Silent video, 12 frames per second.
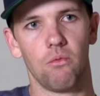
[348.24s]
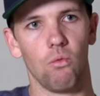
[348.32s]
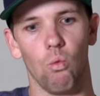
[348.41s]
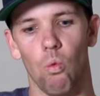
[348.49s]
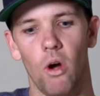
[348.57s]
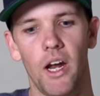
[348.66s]

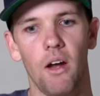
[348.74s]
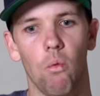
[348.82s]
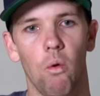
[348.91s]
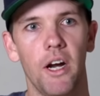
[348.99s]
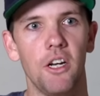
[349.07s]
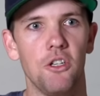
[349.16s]

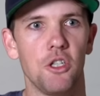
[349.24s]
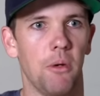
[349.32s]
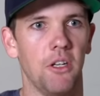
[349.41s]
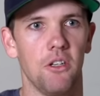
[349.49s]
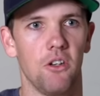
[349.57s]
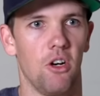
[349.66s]
Where did you
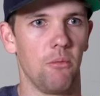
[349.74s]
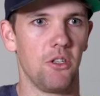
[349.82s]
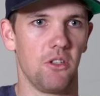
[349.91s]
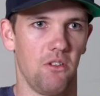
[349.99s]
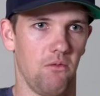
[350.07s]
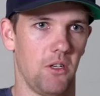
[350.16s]
spend the time in
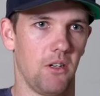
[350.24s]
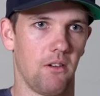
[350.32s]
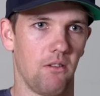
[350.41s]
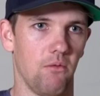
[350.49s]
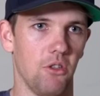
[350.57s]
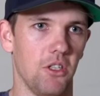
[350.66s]
zone 1?
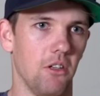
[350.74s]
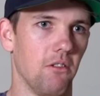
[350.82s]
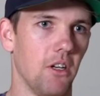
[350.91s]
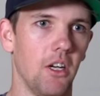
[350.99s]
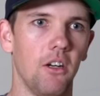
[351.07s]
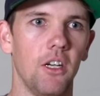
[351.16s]
Was it
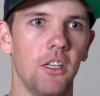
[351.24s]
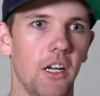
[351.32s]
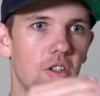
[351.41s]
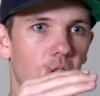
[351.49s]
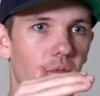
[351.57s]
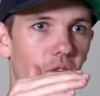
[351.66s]
in
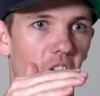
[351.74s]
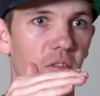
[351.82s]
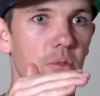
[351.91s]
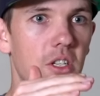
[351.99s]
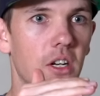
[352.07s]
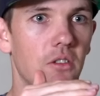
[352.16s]
that top
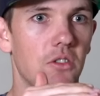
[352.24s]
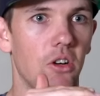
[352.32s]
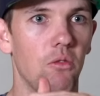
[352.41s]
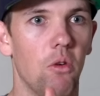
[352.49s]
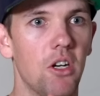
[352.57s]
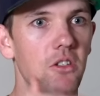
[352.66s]
5% of
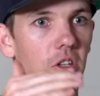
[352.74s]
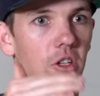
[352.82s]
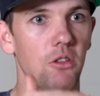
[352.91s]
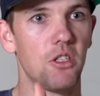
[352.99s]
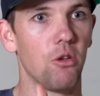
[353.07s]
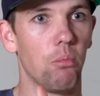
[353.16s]
zone 1? So
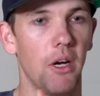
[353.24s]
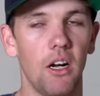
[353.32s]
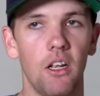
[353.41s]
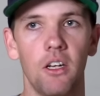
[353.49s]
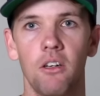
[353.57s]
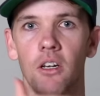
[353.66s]
you're still
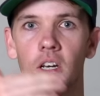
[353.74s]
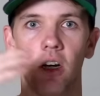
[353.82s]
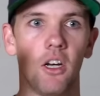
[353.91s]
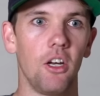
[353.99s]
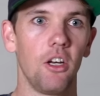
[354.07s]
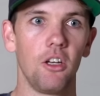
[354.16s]
pedaling.
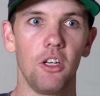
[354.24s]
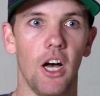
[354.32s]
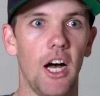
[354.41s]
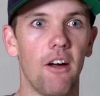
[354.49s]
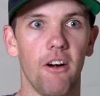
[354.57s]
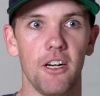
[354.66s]
Your
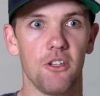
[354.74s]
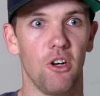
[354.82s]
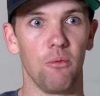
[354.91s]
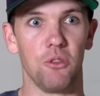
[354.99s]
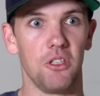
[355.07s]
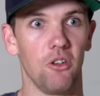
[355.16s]
heart rate
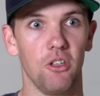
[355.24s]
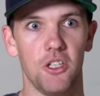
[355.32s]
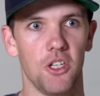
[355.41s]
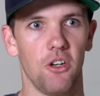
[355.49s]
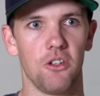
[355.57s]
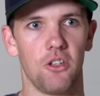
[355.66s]
time was all in
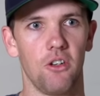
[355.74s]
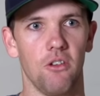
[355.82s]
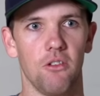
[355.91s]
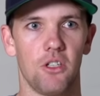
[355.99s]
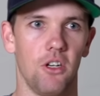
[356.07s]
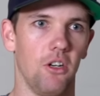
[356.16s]
zone 2.
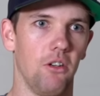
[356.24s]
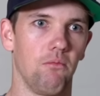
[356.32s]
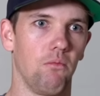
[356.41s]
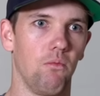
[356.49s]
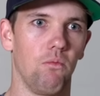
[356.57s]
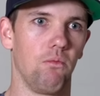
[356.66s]
So
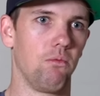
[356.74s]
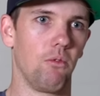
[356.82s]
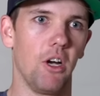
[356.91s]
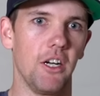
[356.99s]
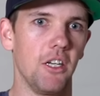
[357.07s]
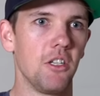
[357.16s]

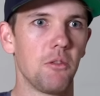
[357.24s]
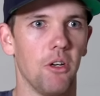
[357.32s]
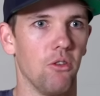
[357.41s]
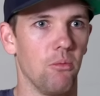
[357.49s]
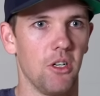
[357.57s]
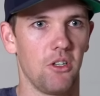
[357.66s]
I didn't
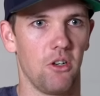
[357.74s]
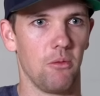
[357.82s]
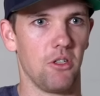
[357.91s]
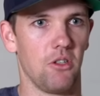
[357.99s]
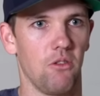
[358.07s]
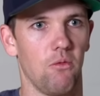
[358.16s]
spend all my time
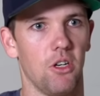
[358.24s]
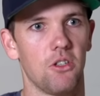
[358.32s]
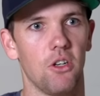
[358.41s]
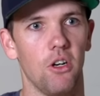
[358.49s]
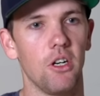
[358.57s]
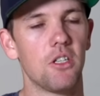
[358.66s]
in zone 1.
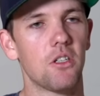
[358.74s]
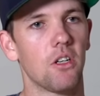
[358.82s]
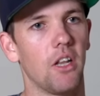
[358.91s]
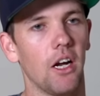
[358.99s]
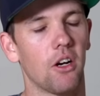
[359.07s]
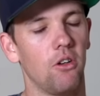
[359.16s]
So it's
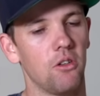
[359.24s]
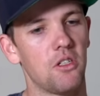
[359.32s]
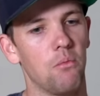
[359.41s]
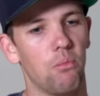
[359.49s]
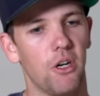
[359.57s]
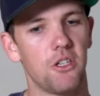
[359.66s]
that
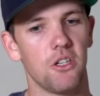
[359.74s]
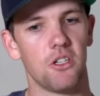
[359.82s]
constant pressure